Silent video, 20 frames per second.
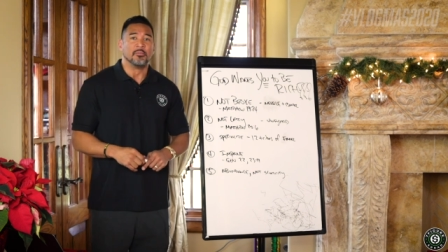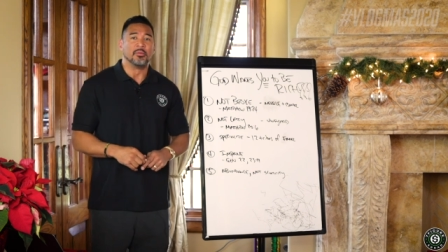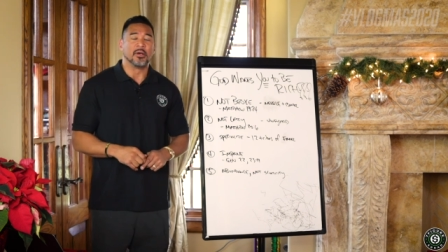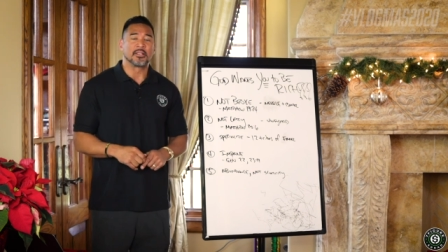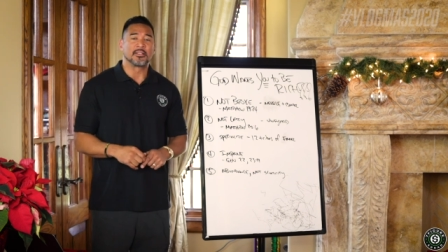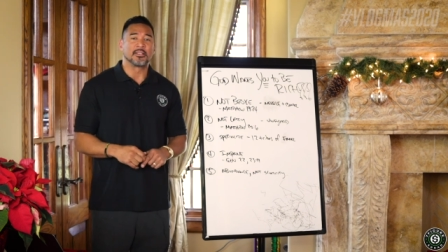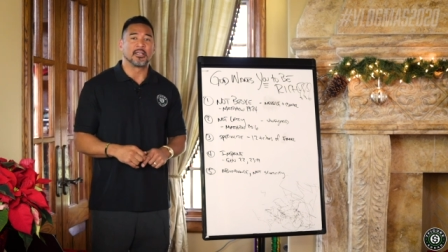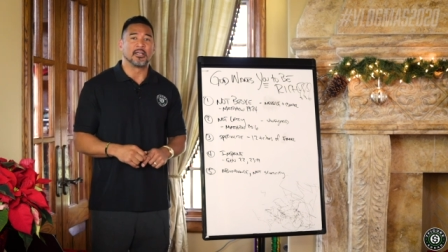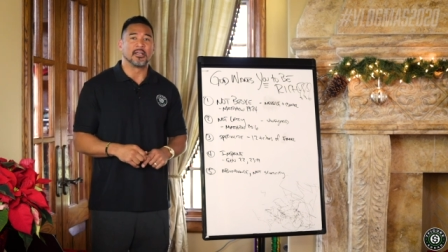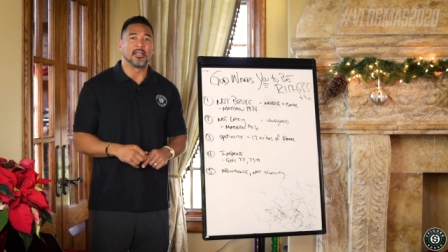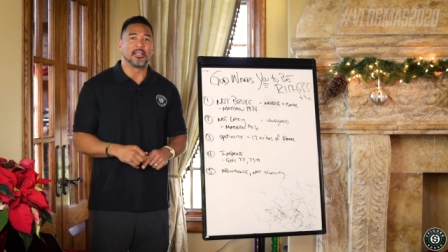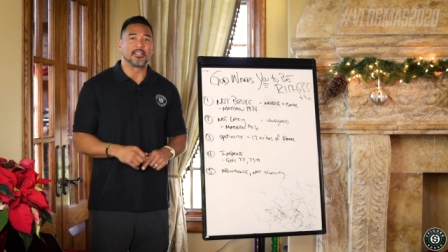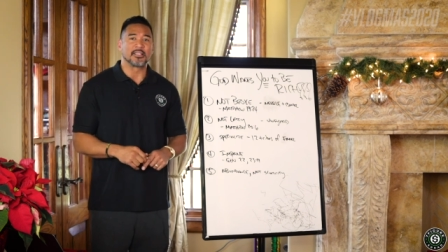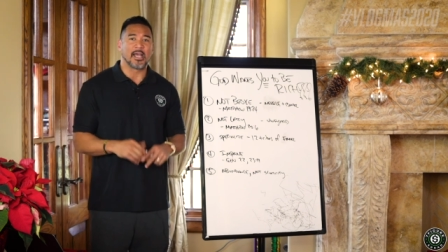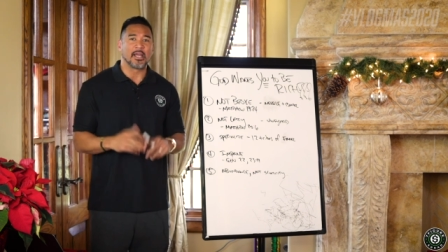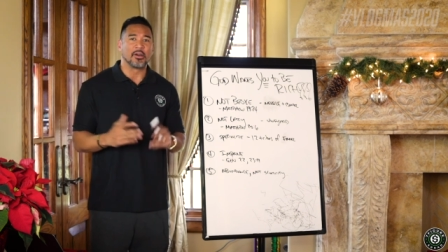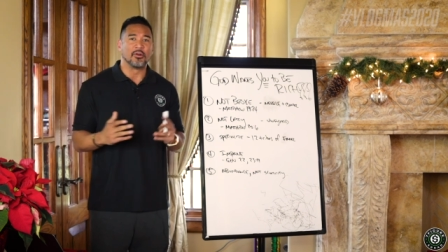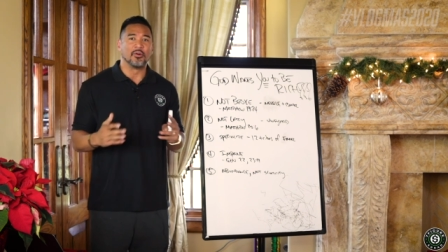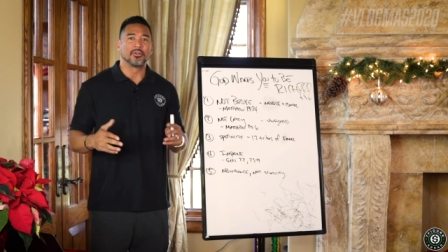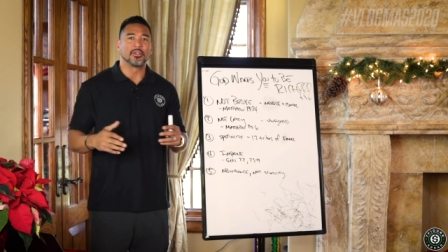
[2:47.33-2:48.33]
But uh, as I
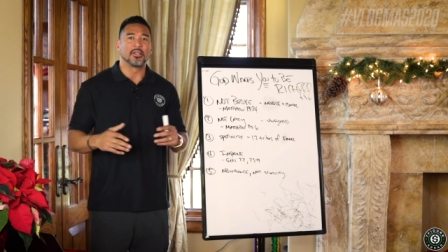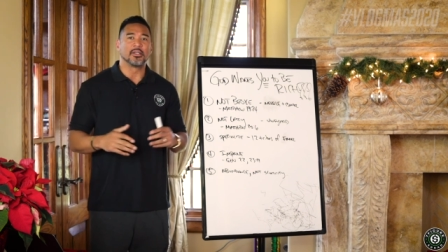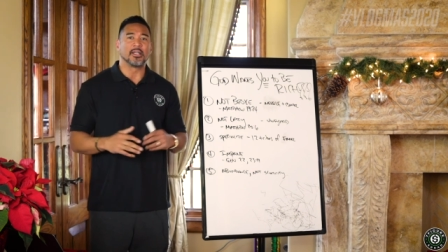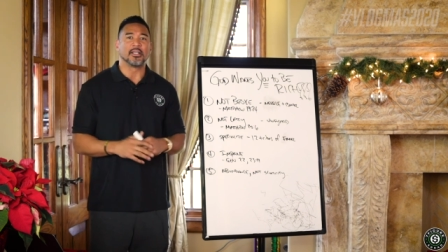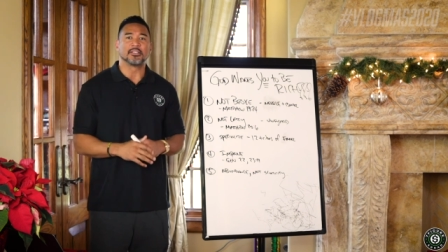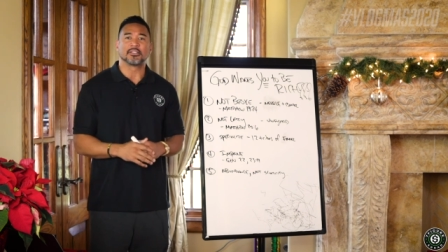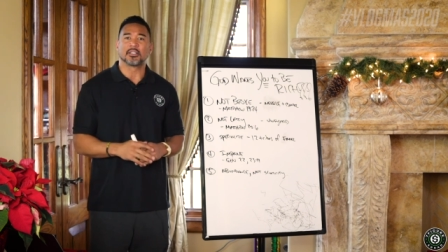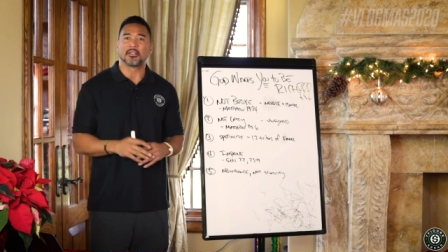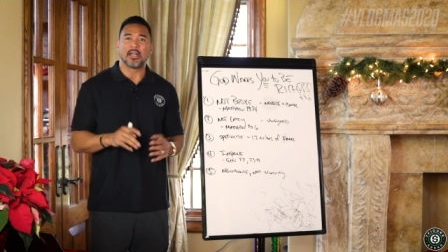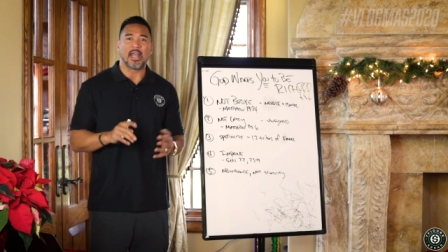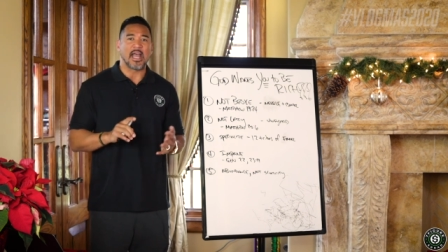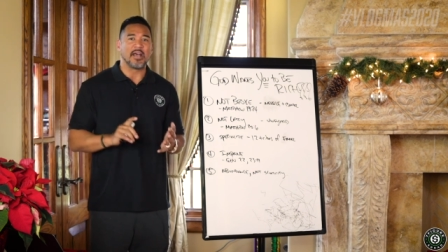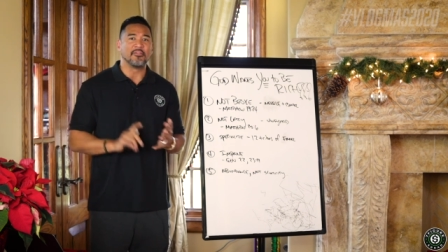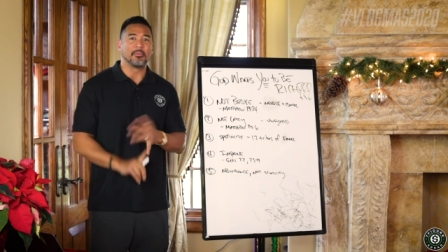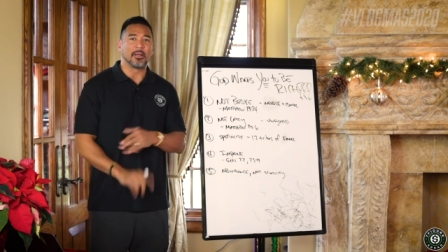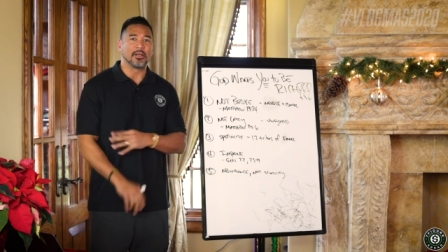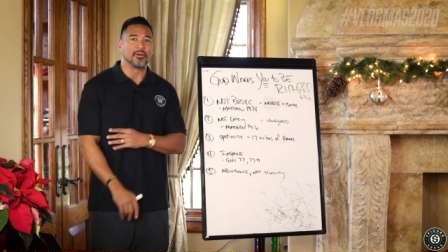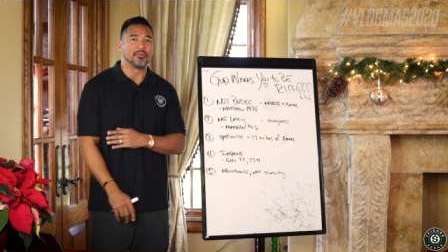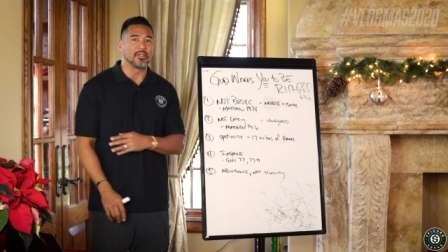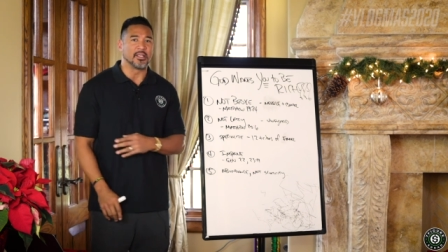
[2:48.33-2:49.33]
got older and I started
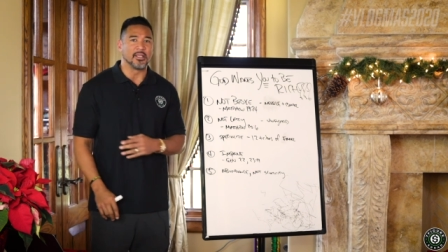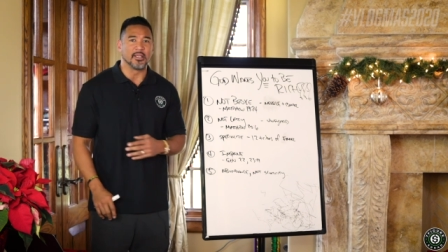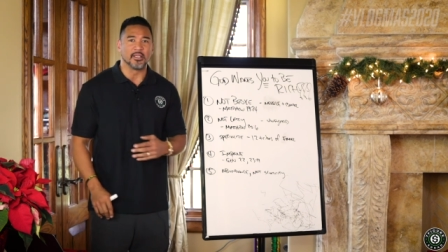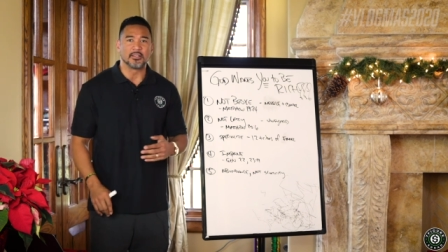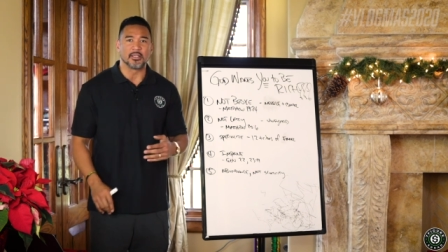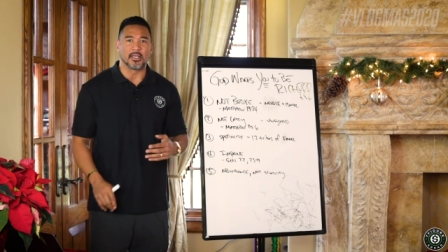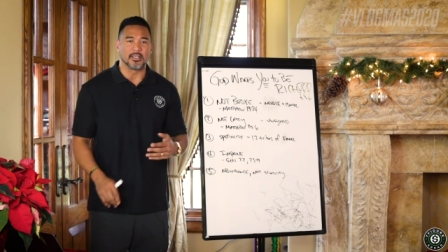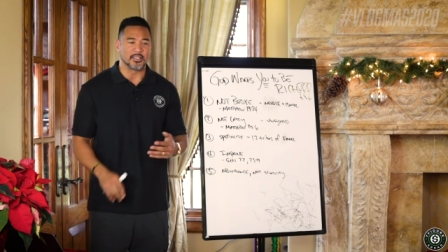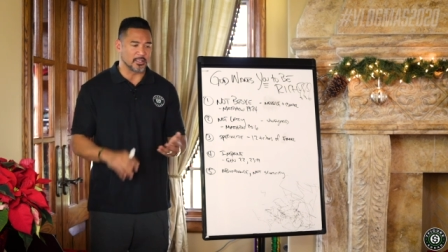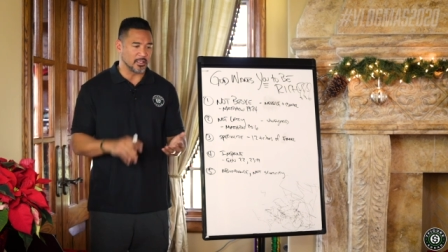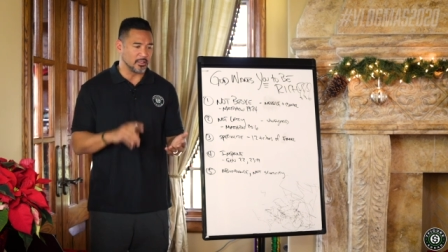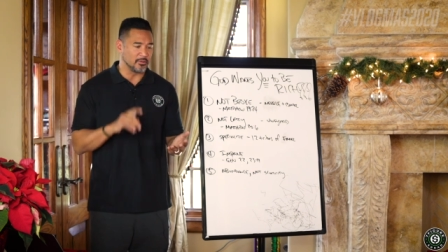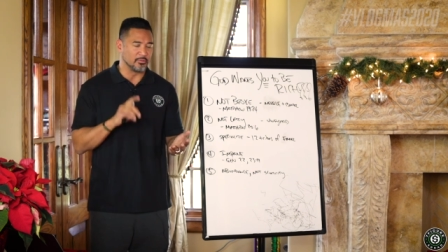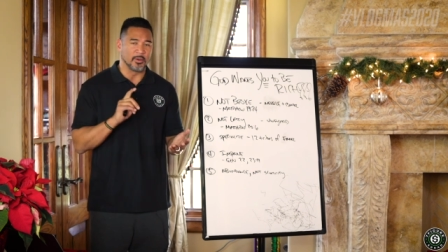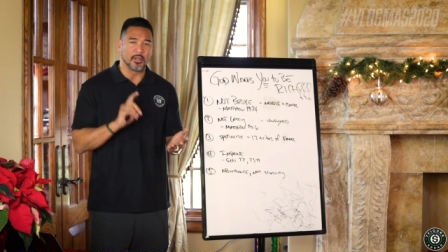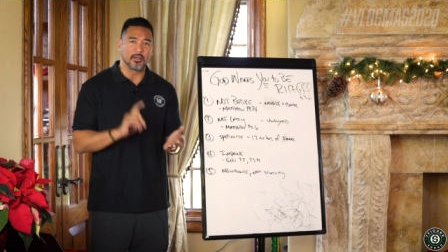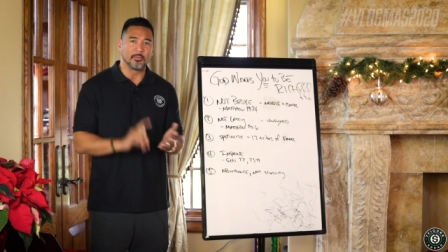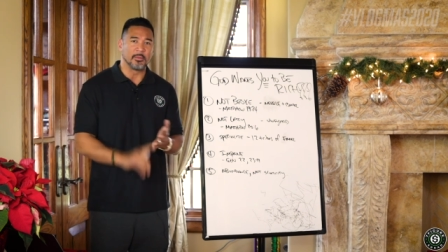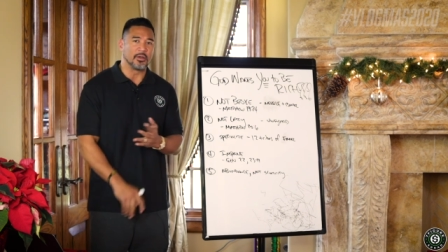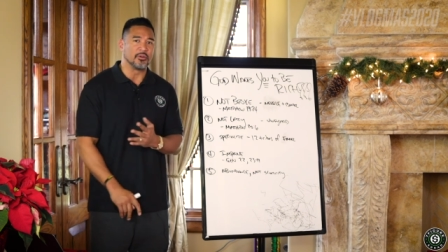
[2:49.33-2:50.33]
having my own kids, I started
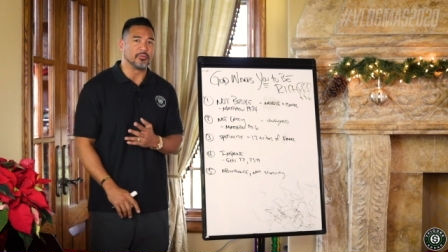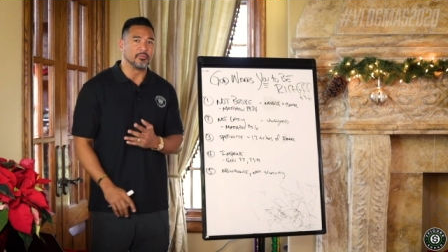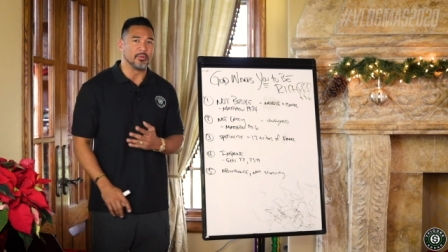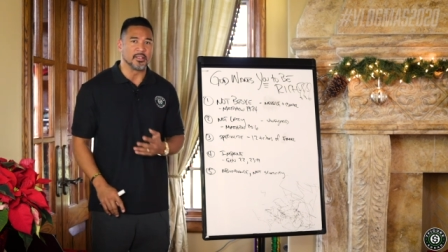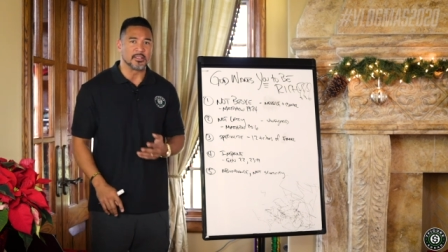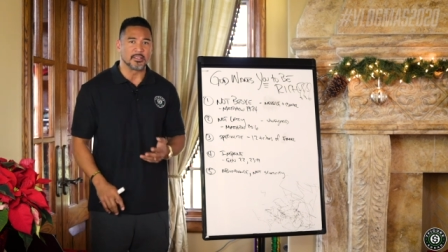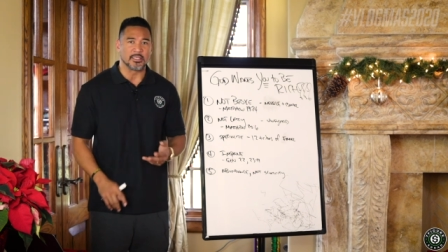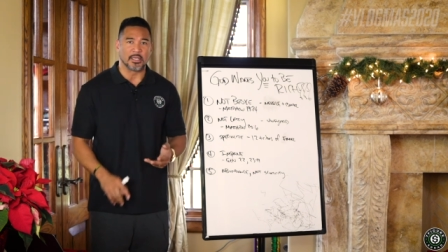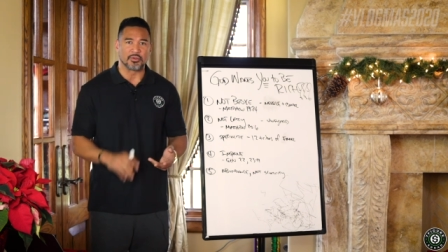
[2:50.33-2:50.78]
running my own business.